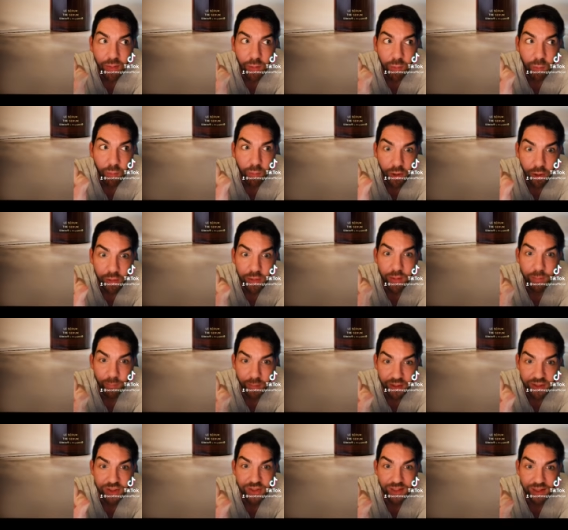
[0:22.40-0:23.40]
we're on a
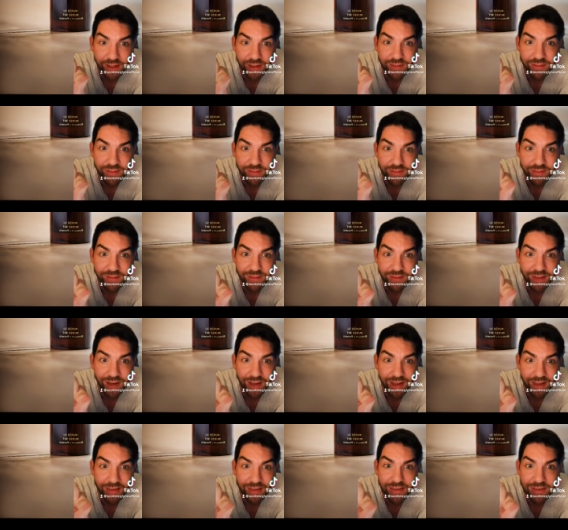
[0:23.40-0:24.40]
budget.
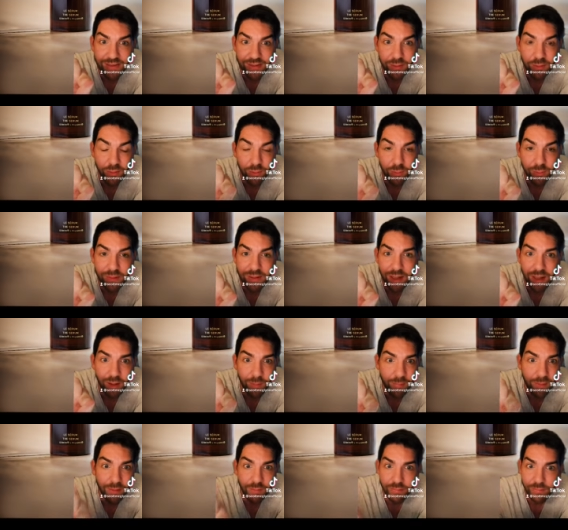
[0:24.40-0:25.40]
Like, we can't
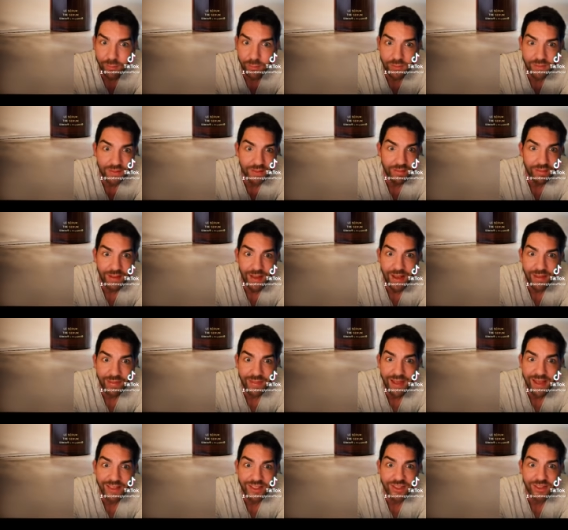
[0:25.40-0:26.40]
be affording that.
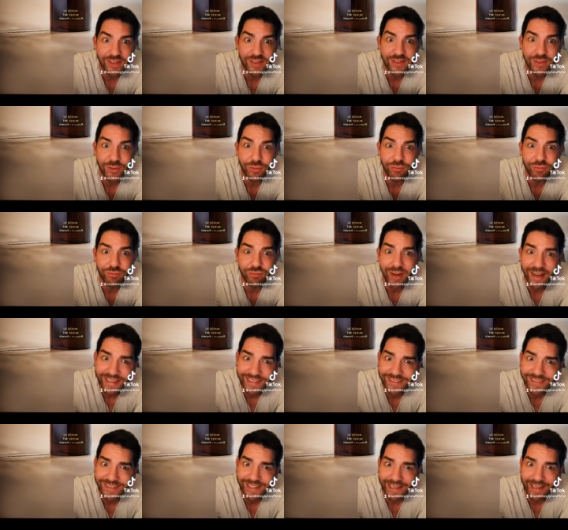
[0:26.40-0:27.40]
That's just
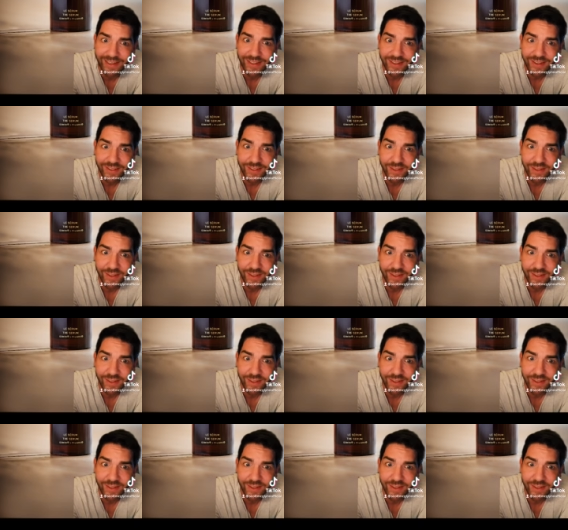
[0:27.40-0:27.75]
crazy.